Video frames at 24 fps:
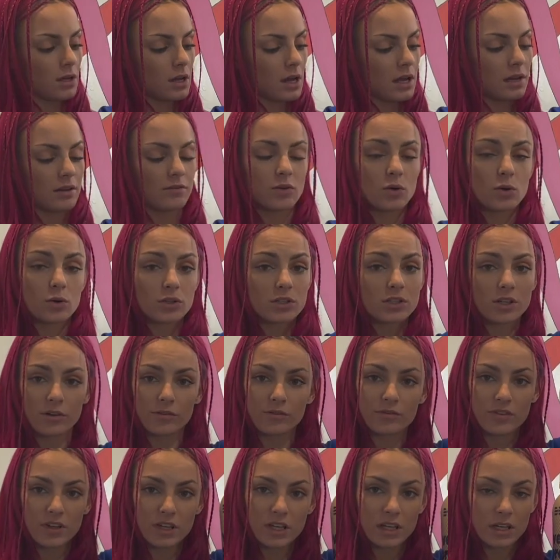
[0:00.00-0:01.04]
and of course our
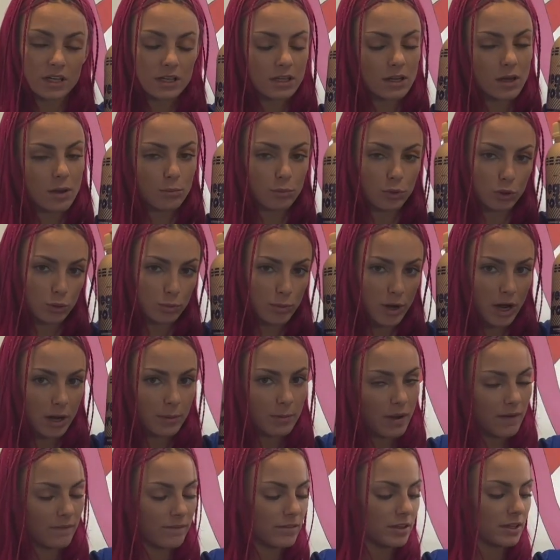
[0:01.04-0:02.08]
vegan blueberry
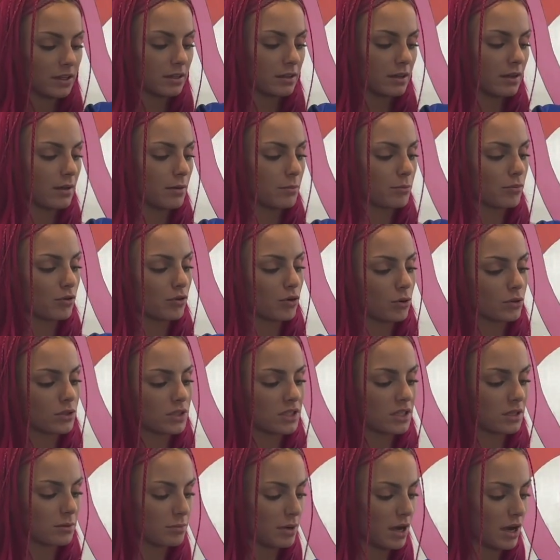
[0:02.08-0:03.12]
muffin
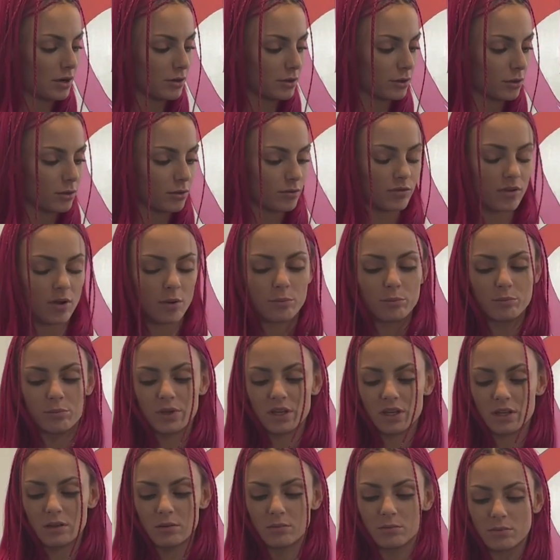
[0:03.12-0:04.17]
protein powder from
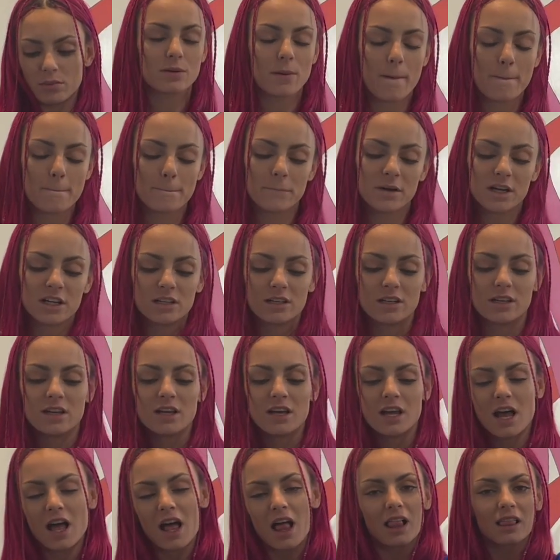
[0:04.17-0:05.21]
Beams. But
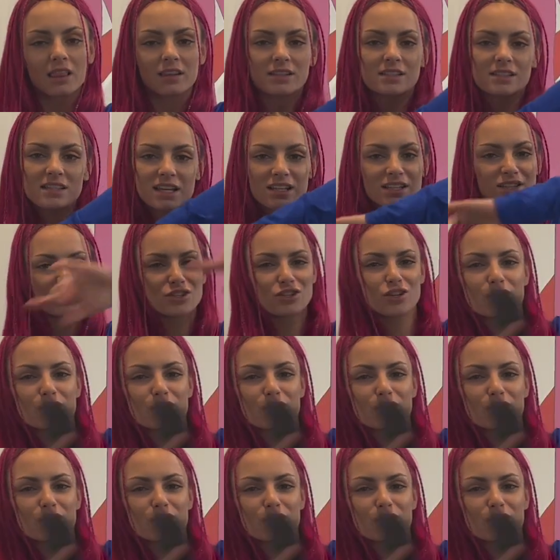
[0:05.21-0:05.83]
let's get